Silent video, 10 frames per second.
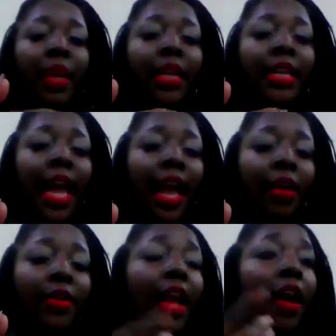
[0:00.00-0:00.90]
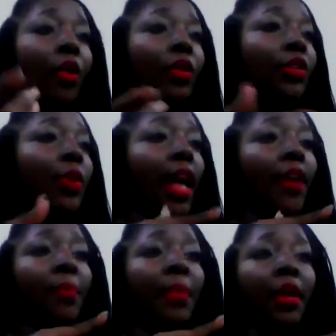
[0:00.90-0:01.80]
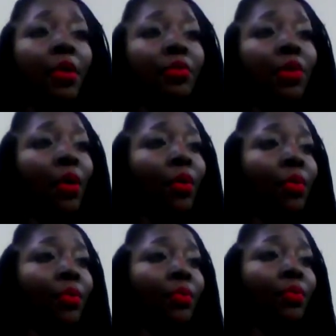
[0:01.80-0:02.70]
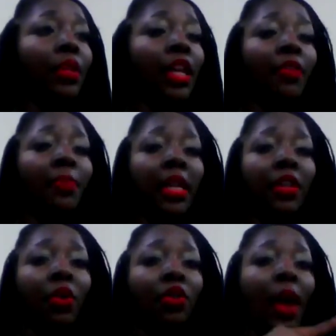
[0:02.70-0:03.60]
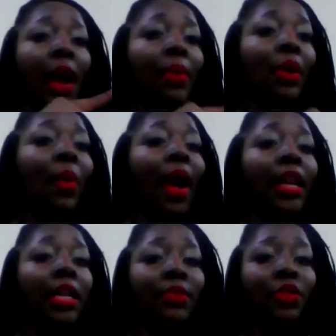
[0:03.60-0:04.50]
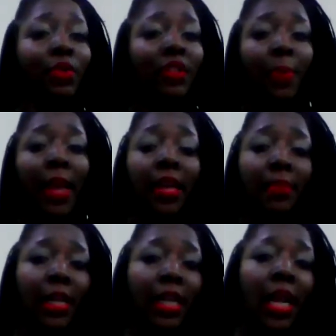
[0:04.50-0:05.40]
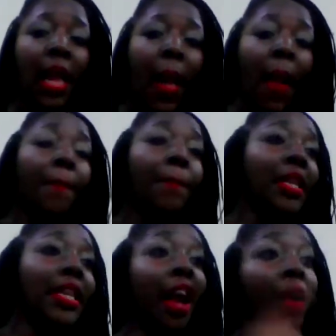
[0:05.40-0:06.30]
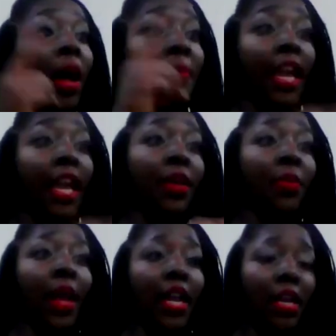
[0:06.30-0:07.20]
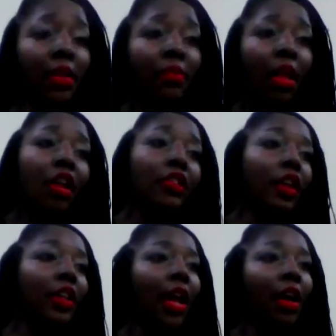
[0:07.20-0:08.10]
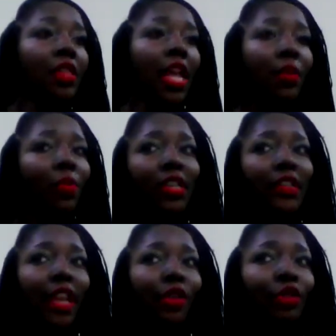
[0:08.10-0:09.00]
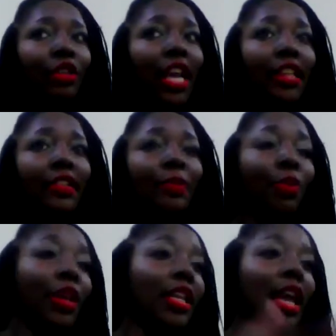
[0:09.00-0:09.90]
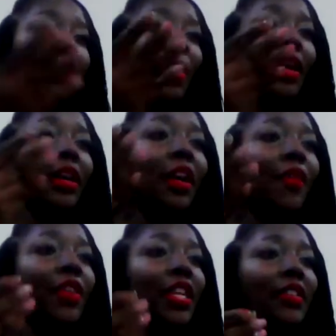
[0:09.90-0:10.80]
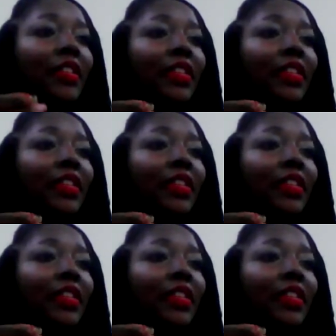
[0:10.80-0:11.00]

now not only do I have a man who don't love me, nor do I require him to respect me, but now I'm gaining weight. So now that what is that doing? That's bringing down my confidence